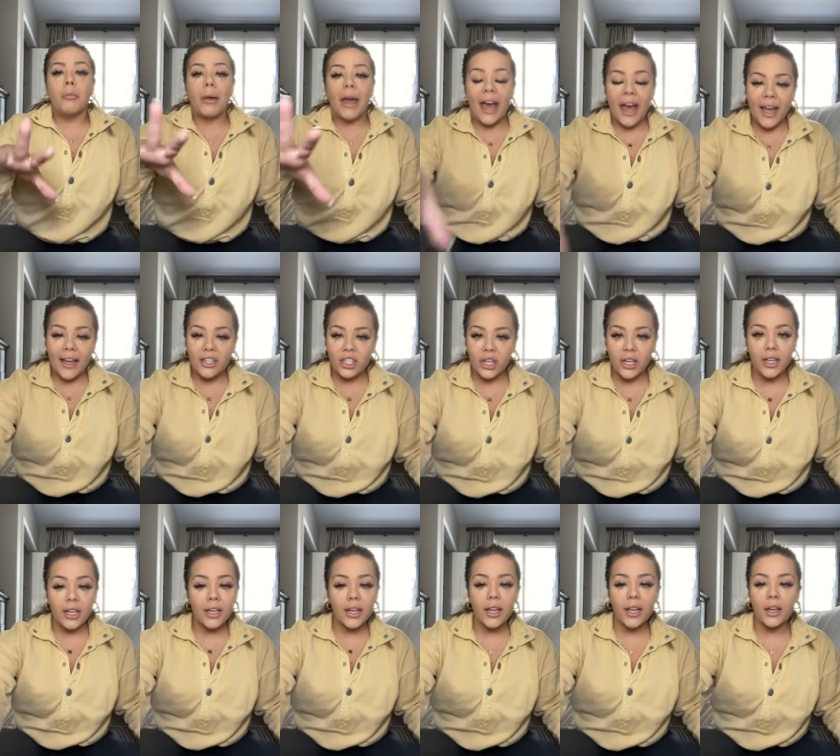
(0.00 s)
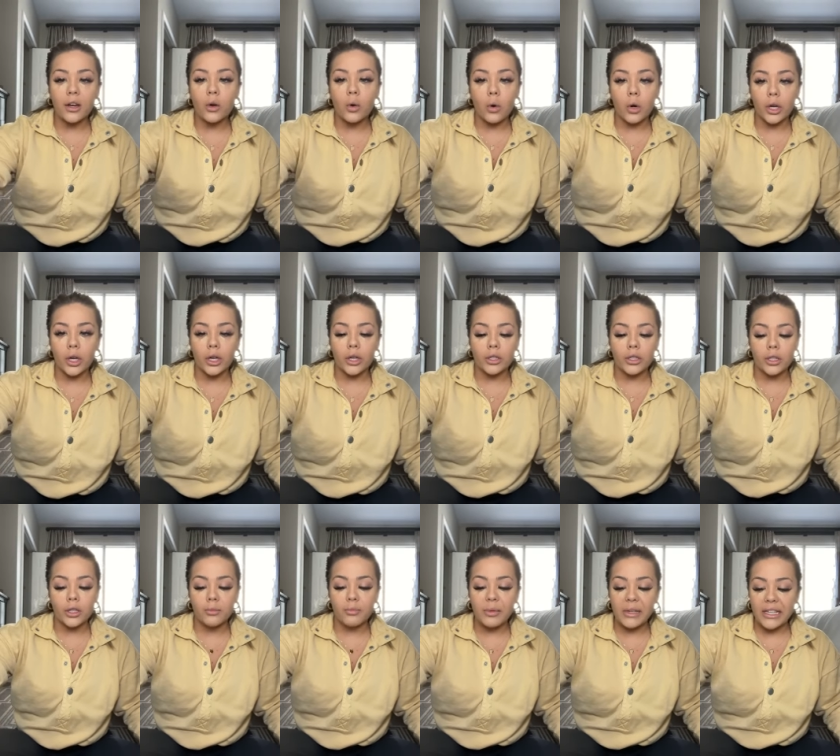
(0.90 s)
passion in order
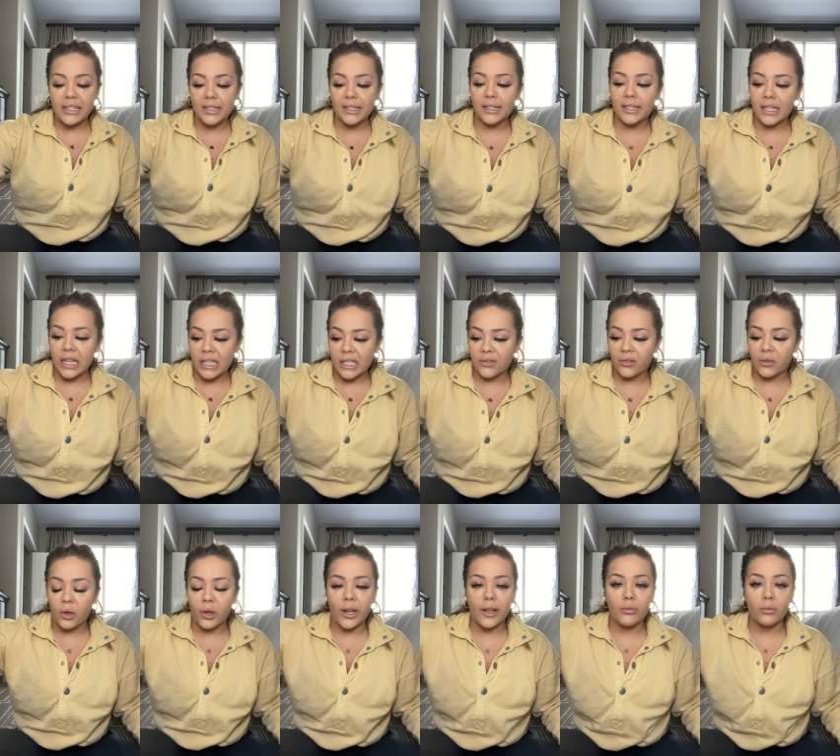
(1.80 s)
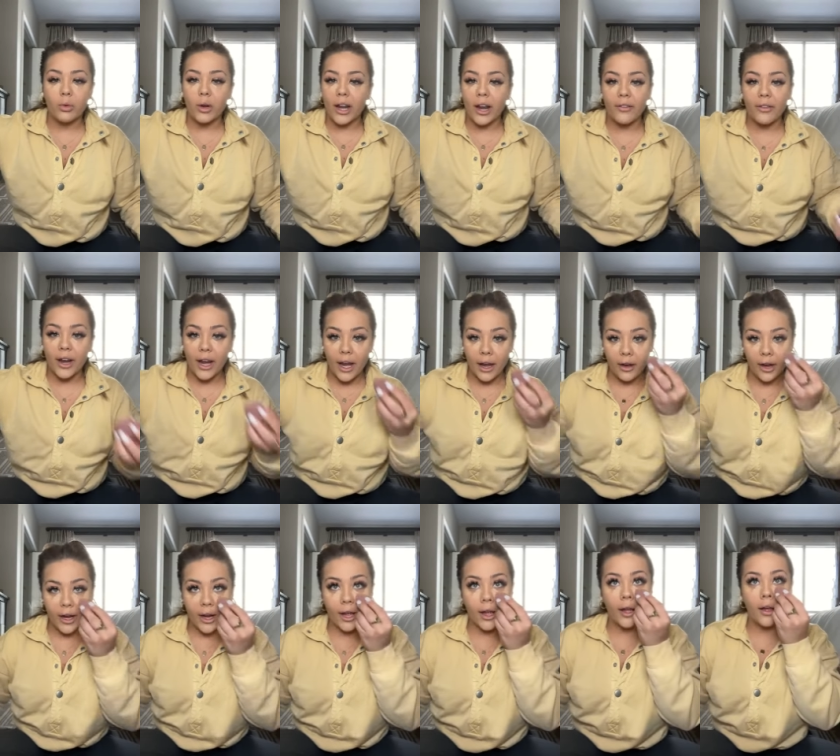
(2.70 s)
to be successful in whatever
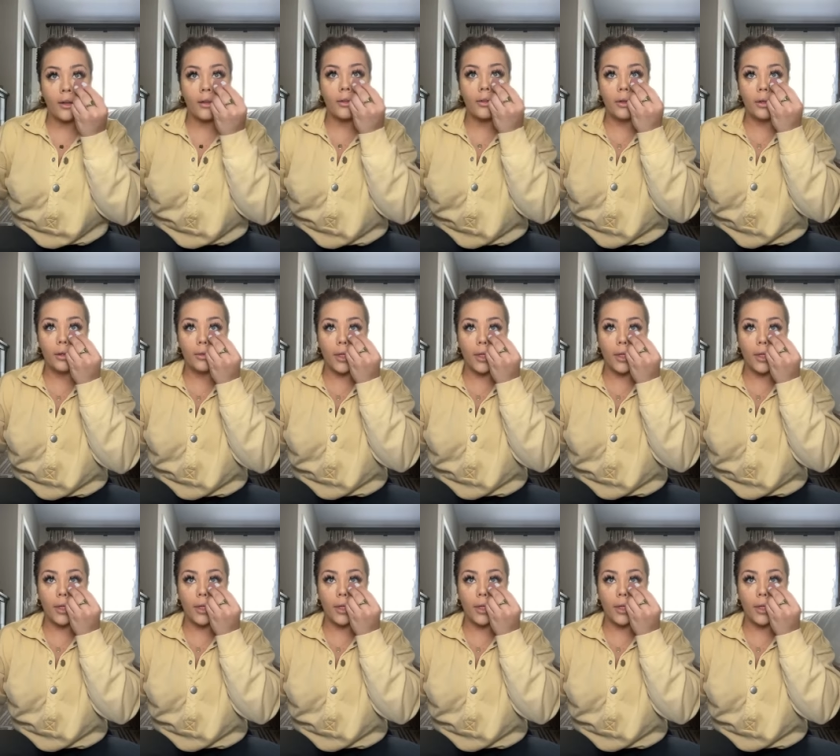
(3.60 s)
area